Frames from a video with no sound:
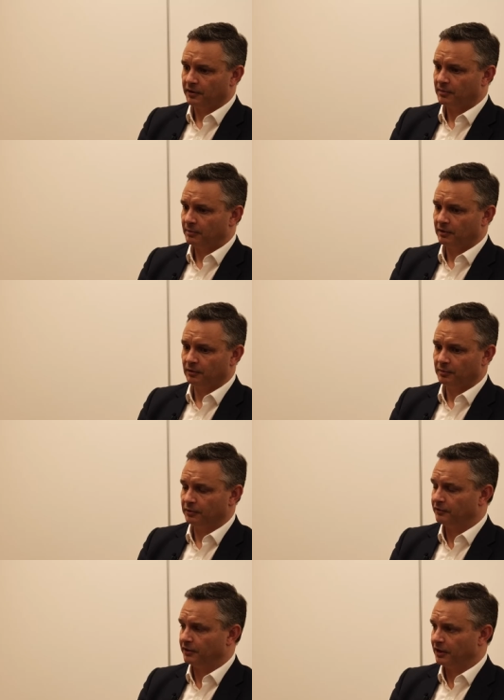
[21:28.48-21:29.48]
think maybe not
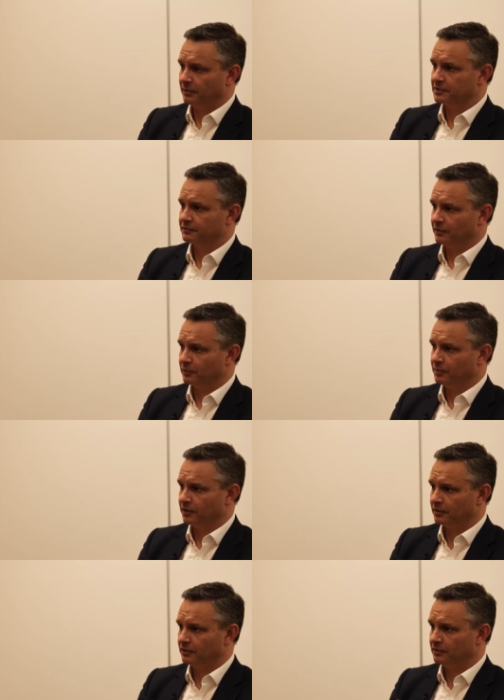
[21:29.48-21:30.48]
polluting the atmosphere would be
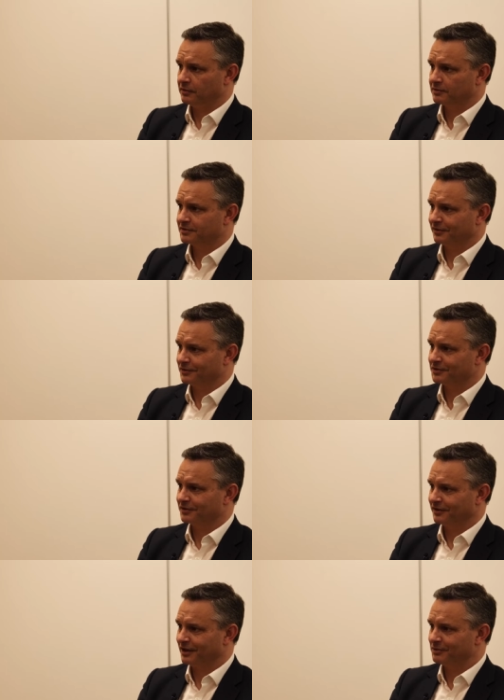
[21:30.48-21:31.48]
a good solution
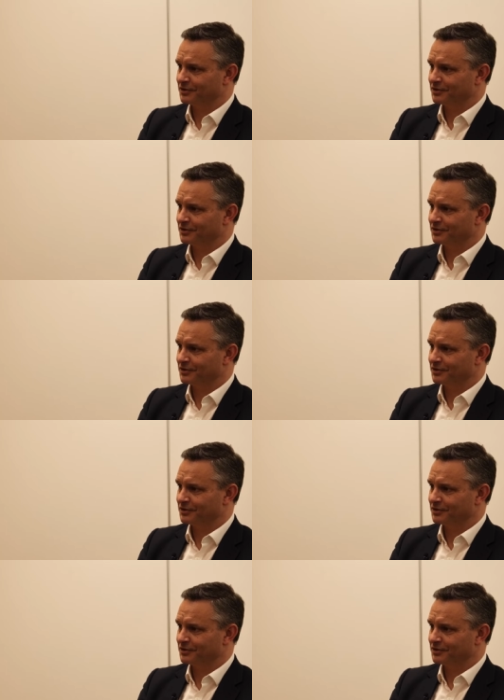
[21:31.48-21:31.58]
to climate